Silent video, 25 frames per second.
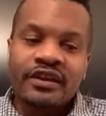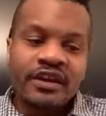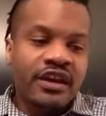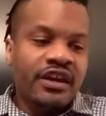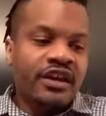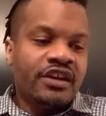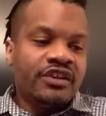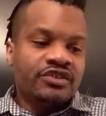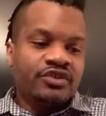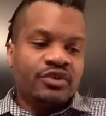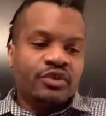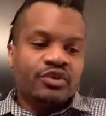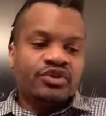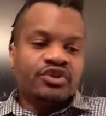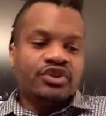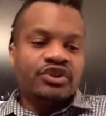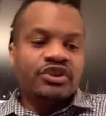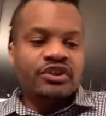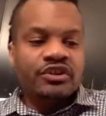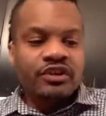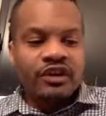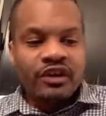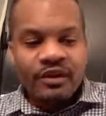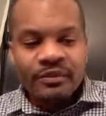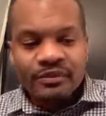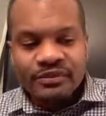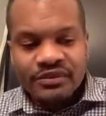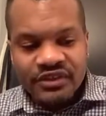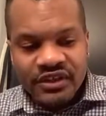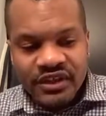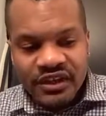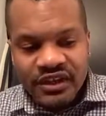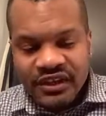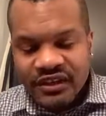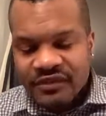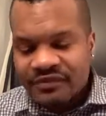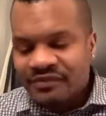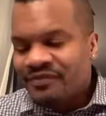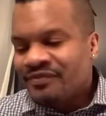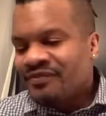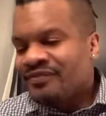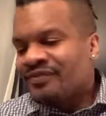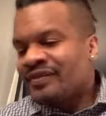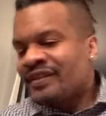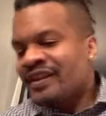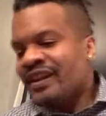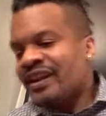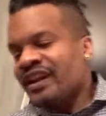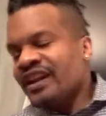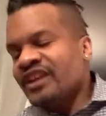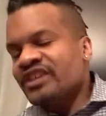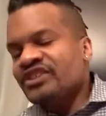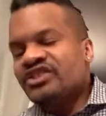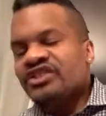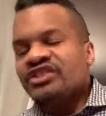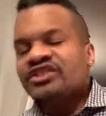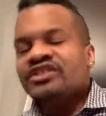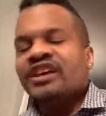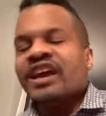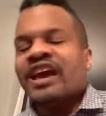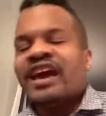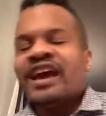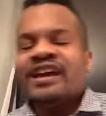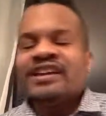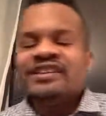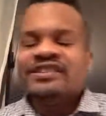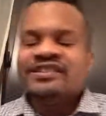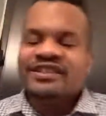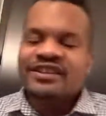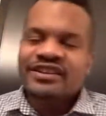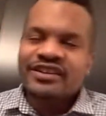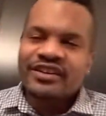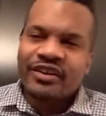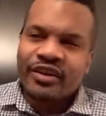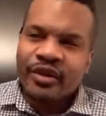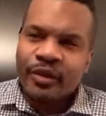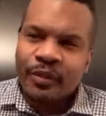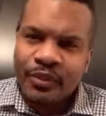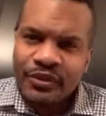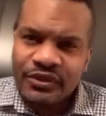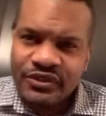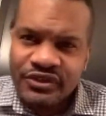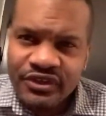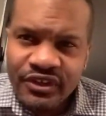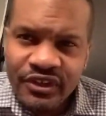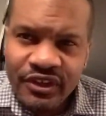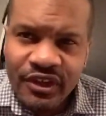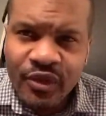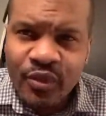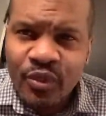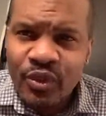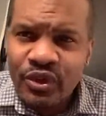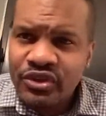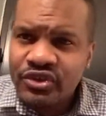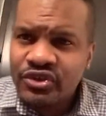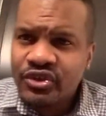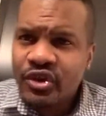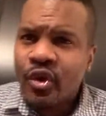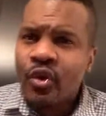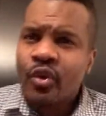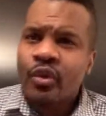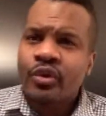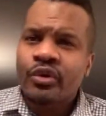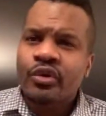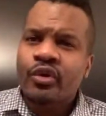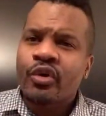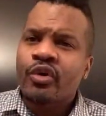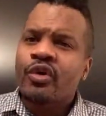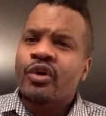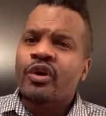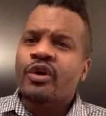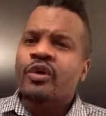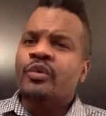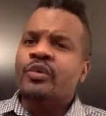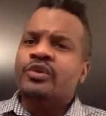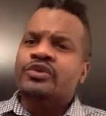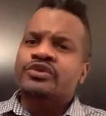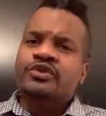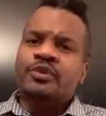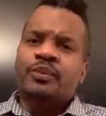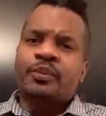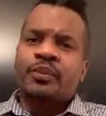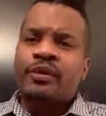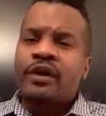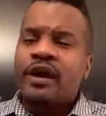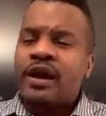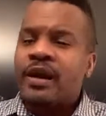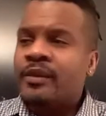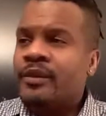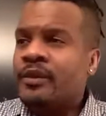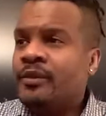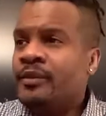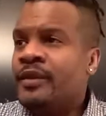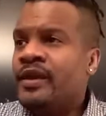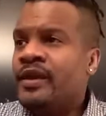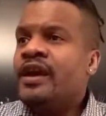So she comes in and she's asking her, Priscilla, what's going on? What's the problem?